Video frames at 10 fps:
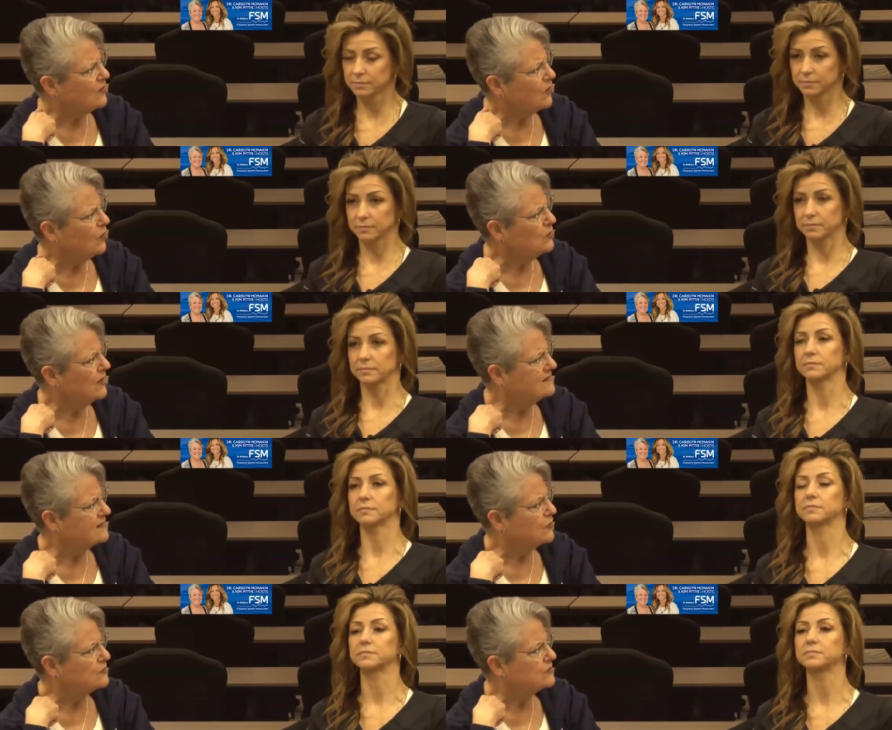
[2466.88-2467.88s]
Speaker 1: a whole lot that
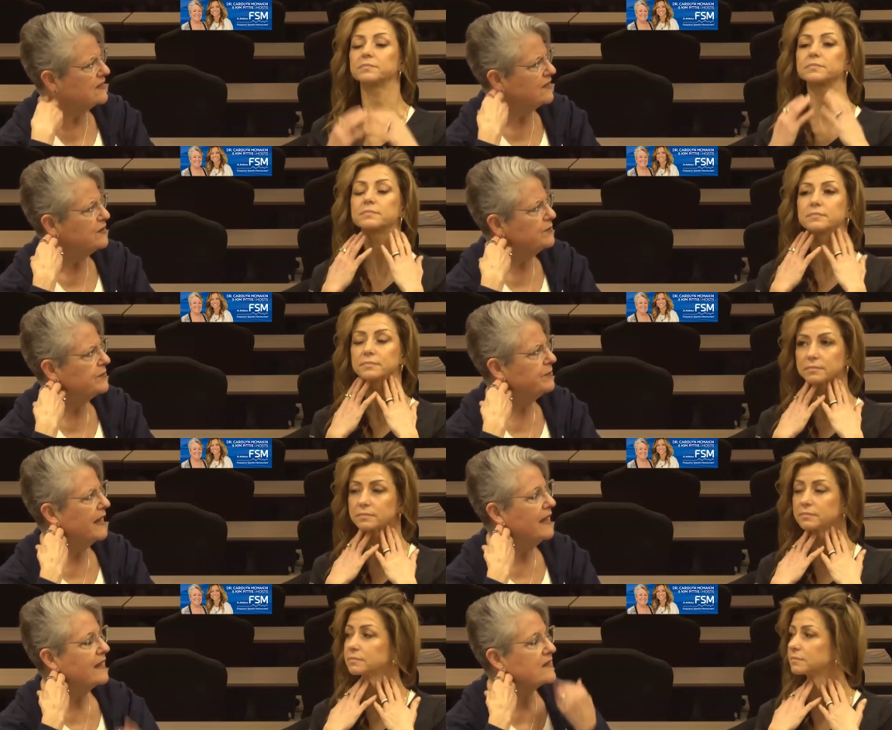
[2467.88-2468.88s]
goes down the
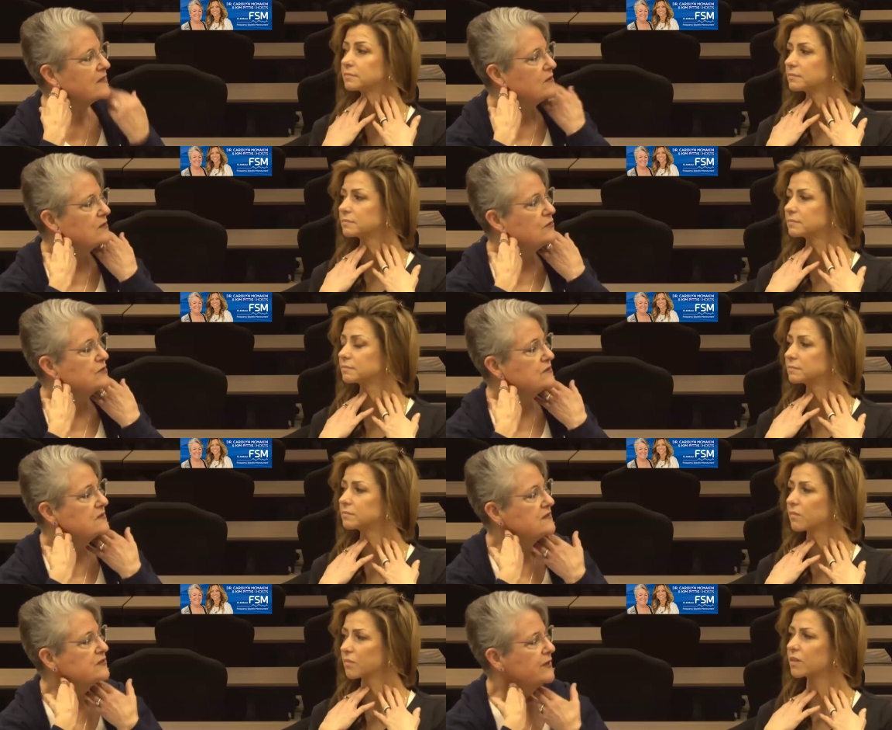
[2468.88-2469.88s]
back. It all goes,
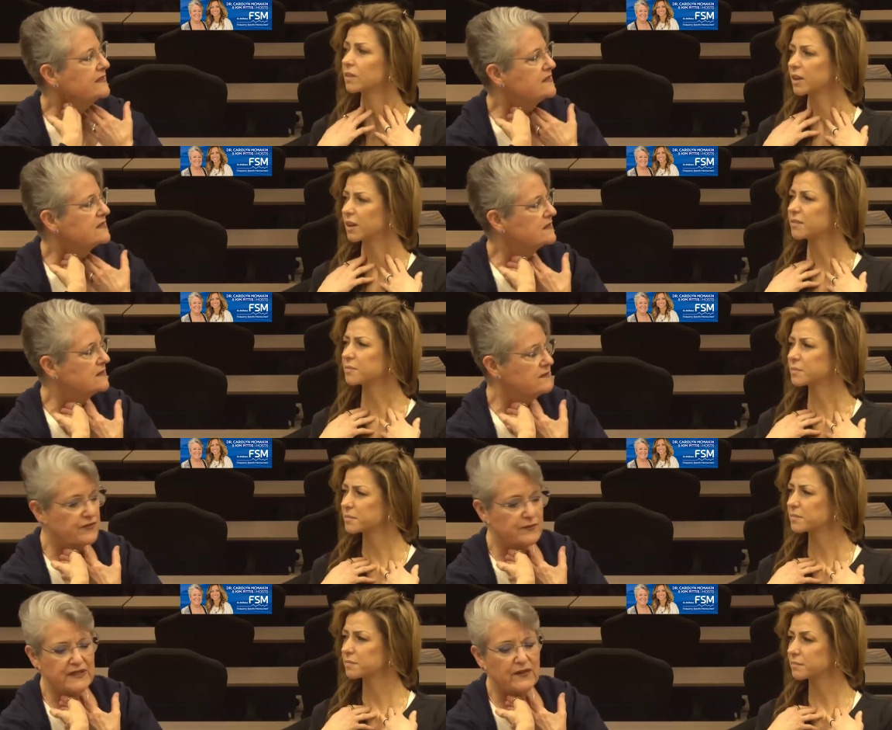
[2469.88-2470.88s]
it drains yeah.
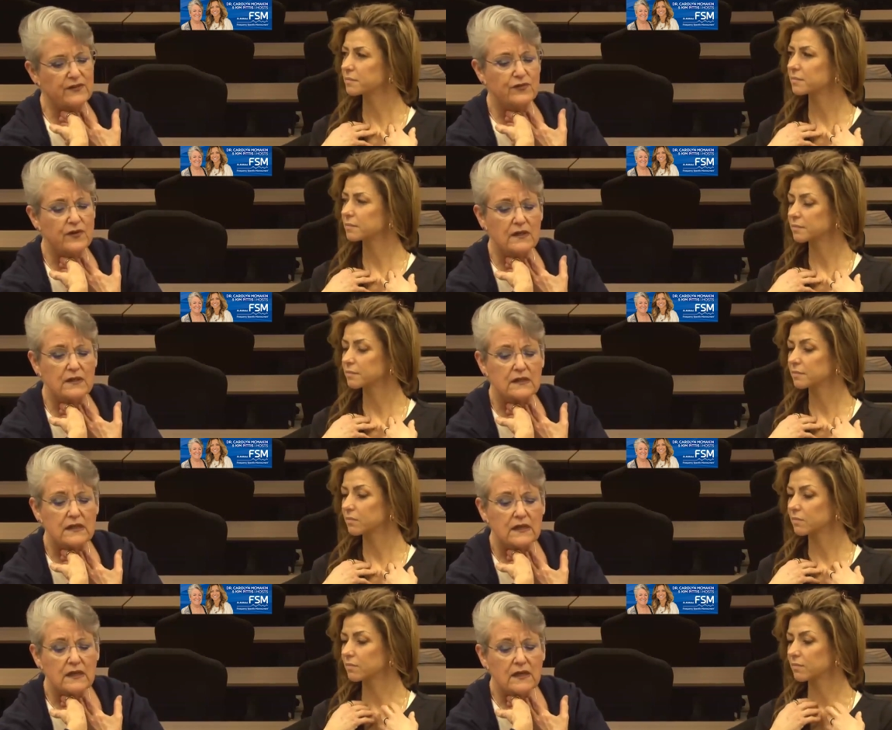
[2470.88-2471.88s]
from down the front.
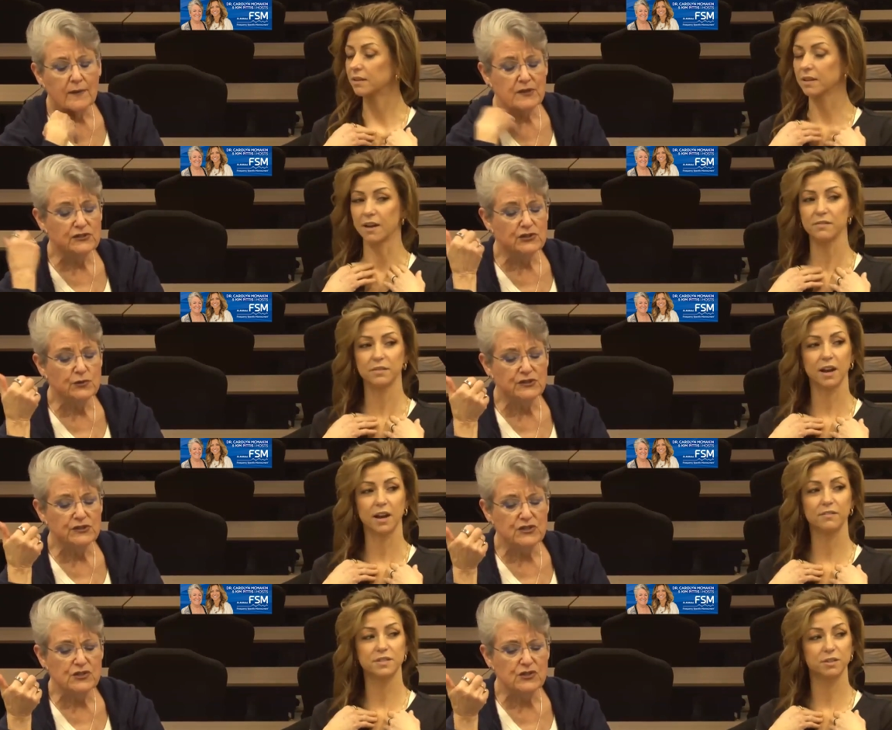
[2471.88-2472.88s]
I'm not live, sure what
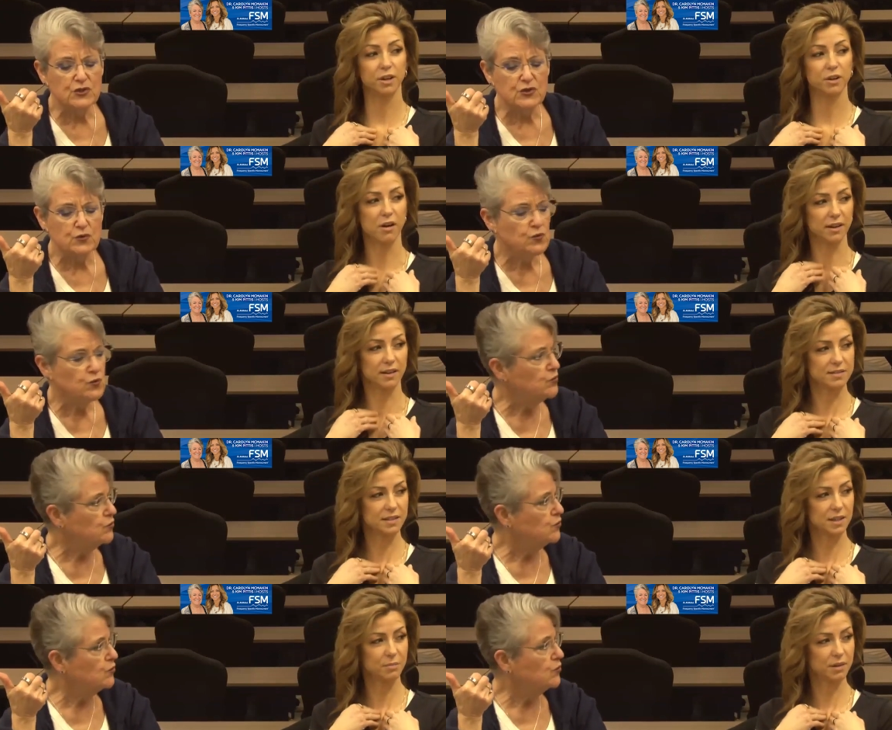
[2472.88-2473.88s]
live
Speaker 2: studio audience.
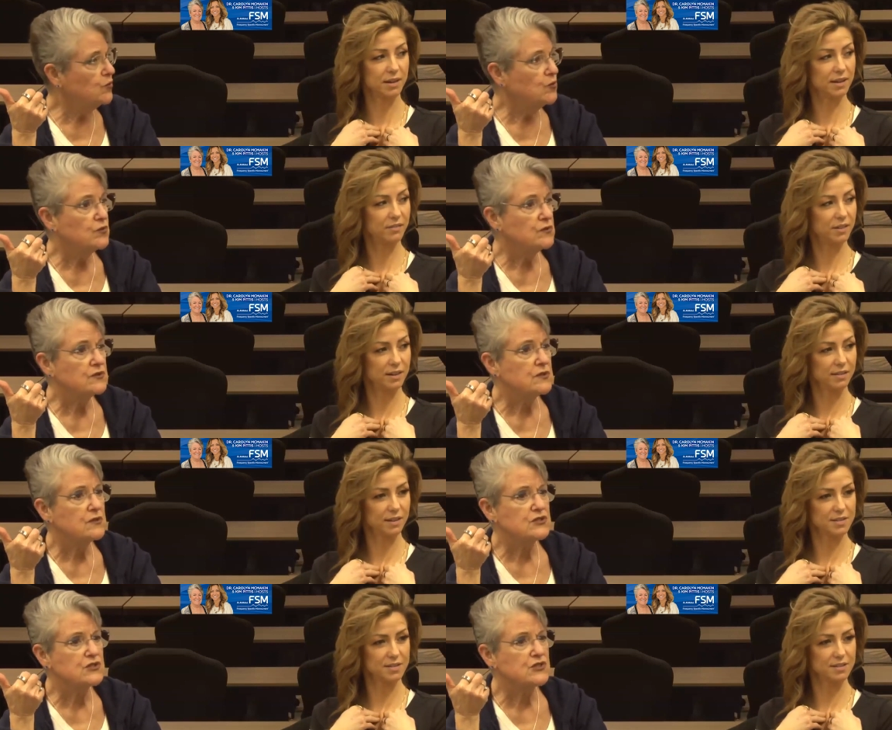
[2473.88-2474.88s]
Anybody have
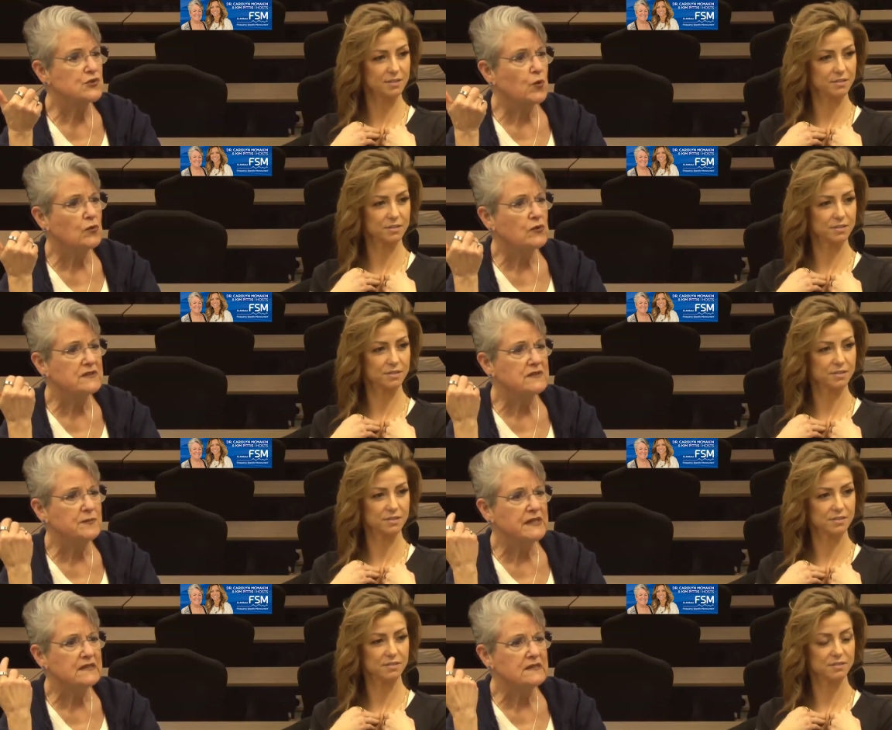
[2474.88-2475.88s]
anything?
Speaker 1: Swollen to...
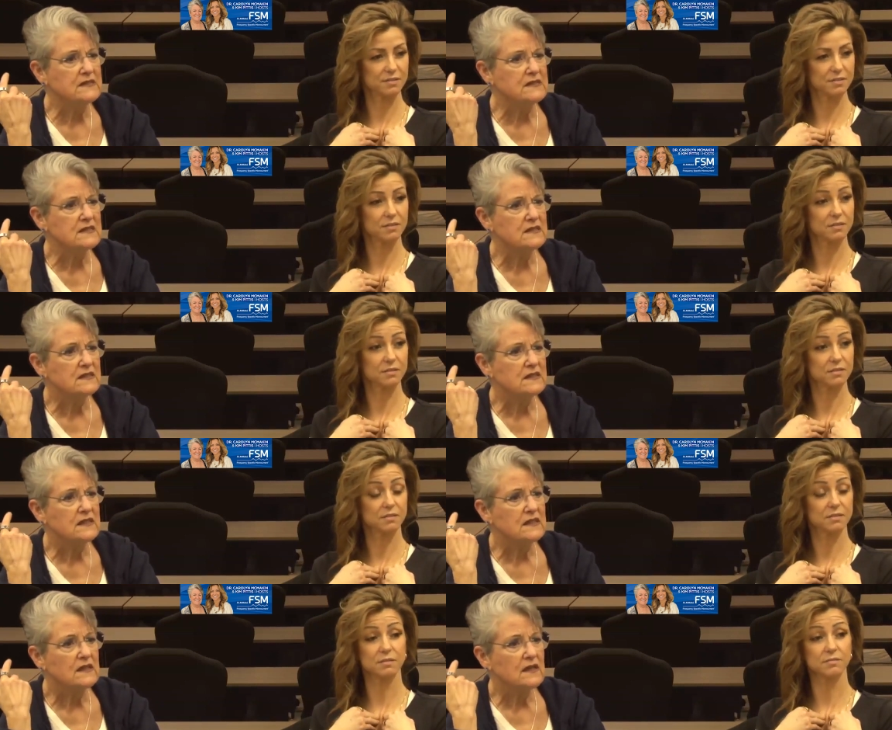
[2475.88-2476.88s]
means.
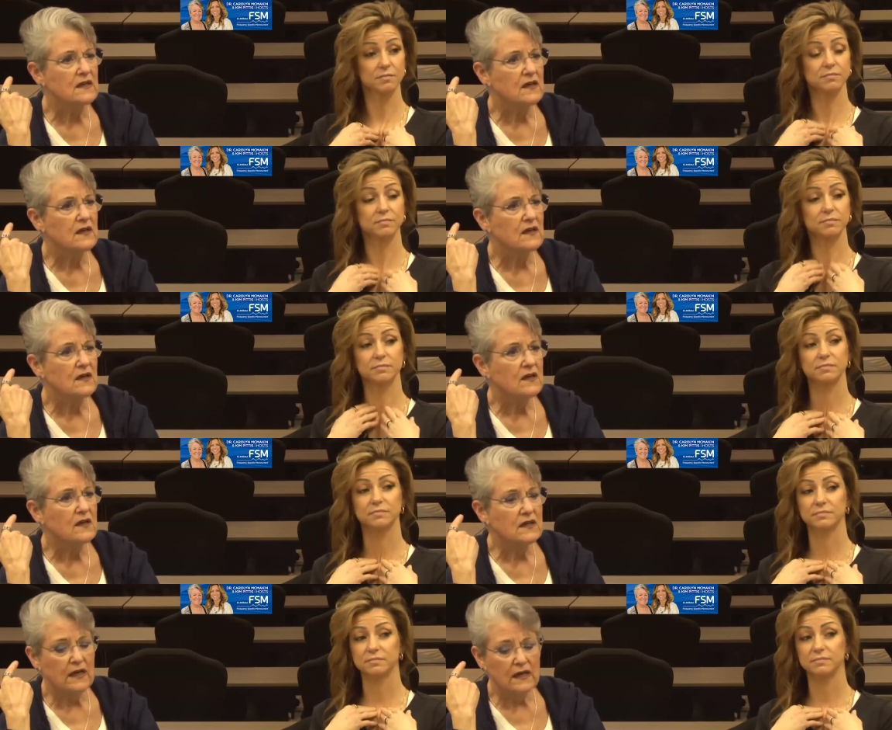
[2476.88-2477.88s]

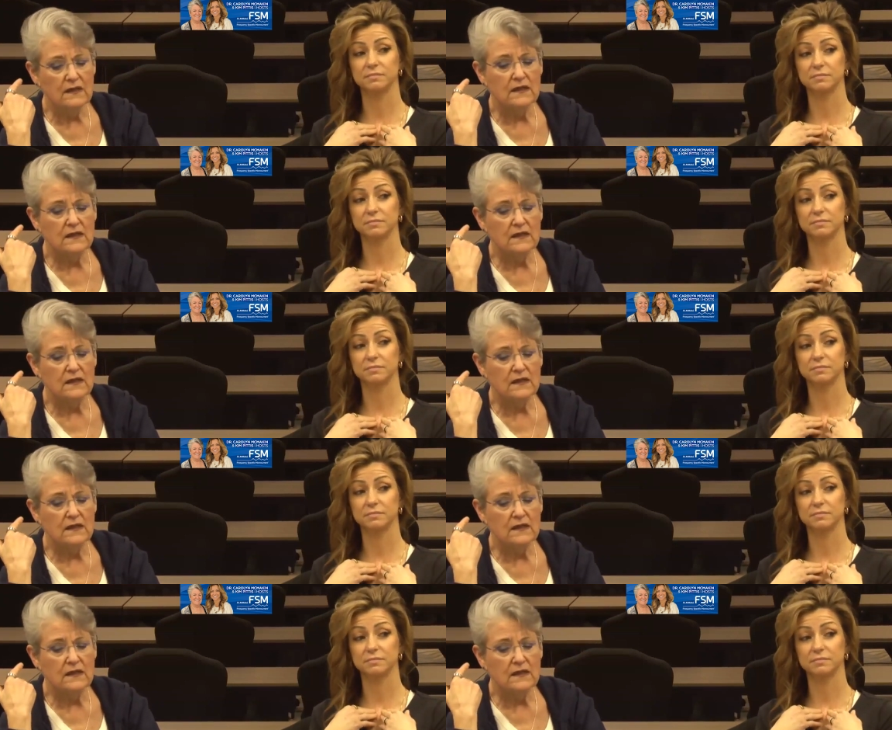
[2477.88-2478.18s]
Yeah,